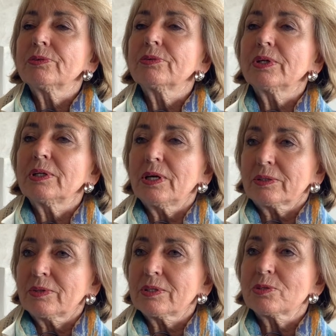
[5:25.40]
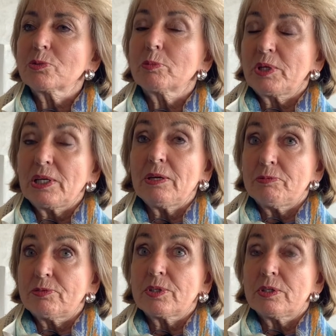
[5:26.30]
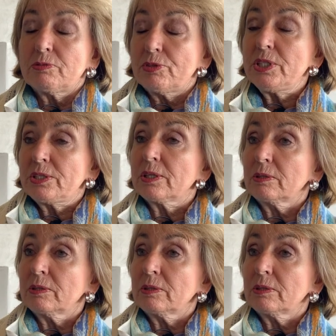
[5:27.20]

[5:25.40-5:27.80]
I liked that as well. But I loved freestyle.